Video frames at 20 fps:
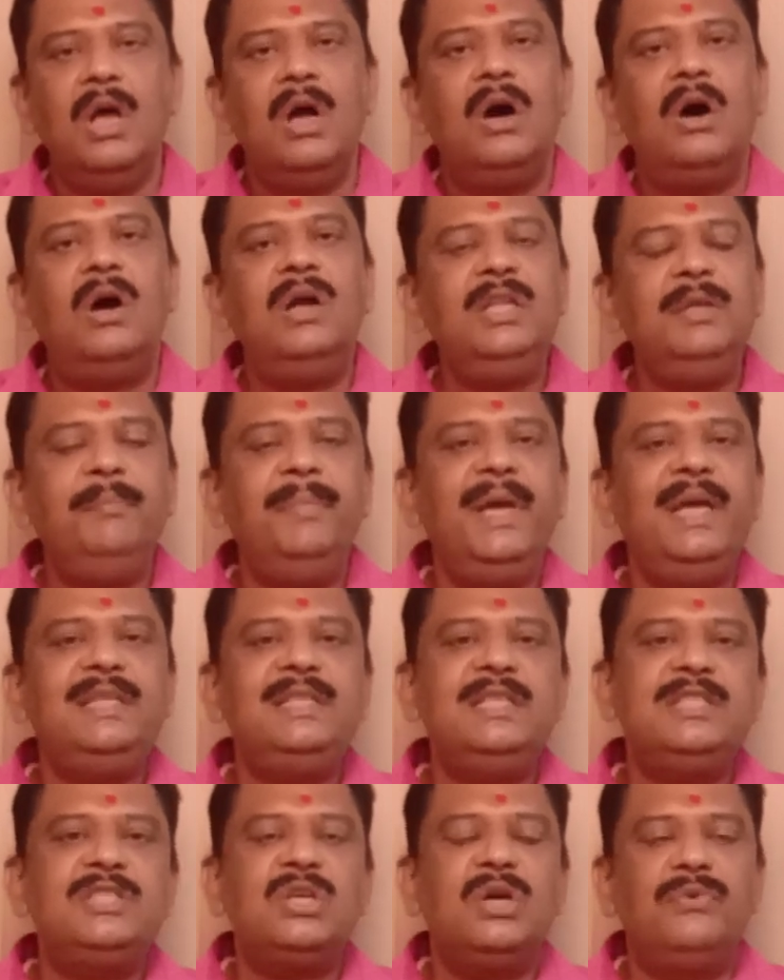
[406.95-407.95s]
On the
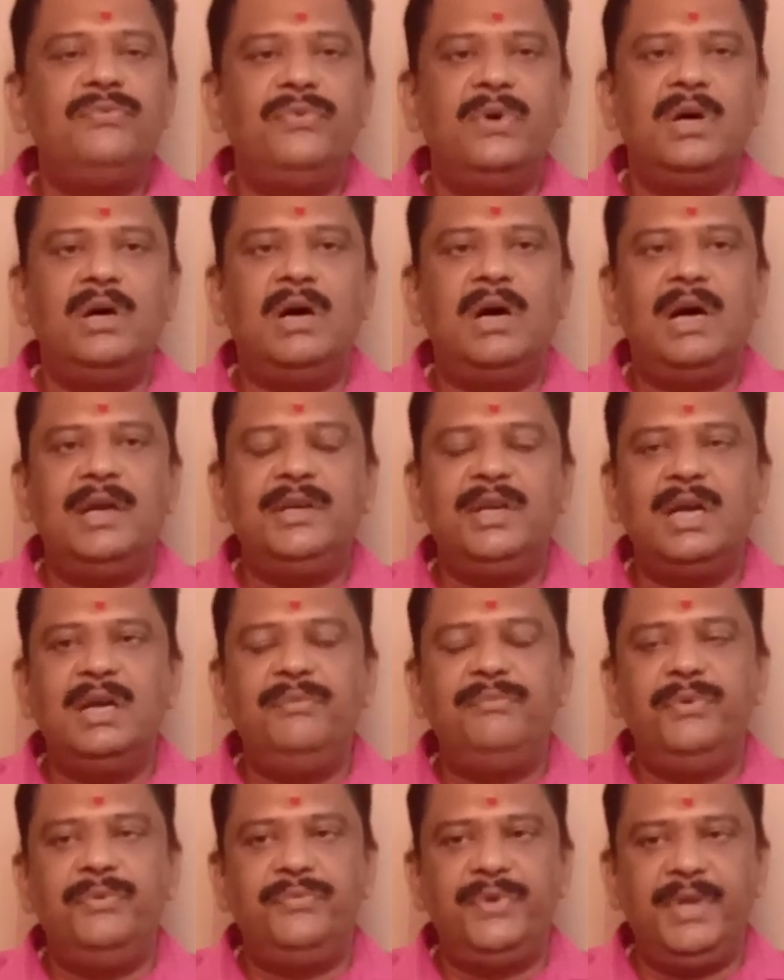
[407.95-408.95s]
basis of Article
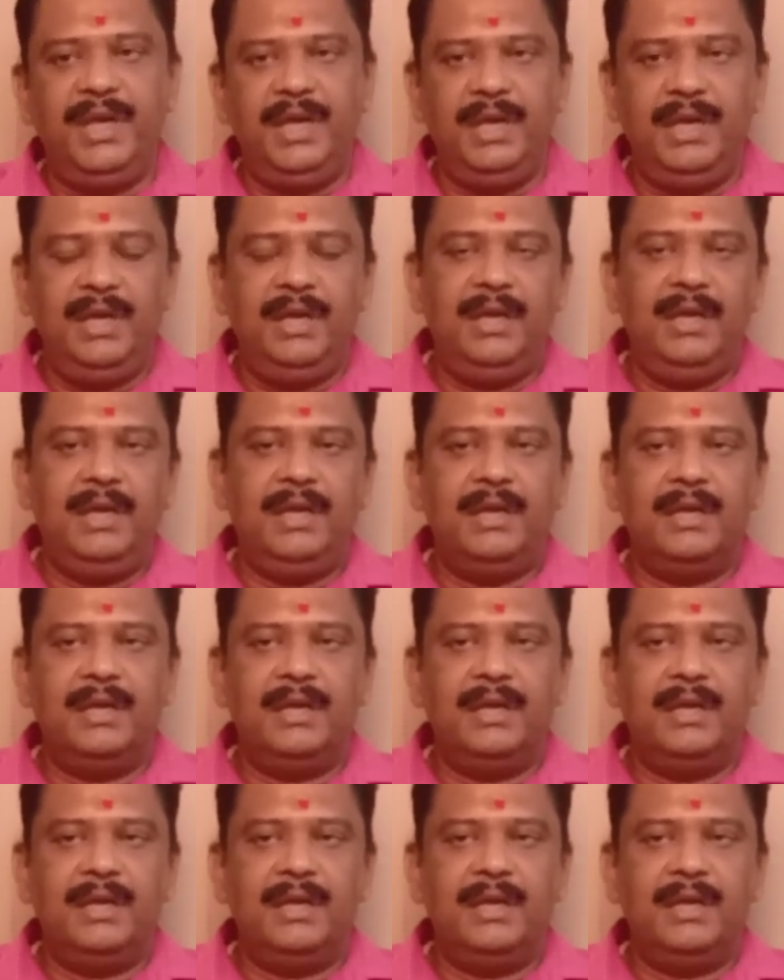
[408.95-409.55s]
50,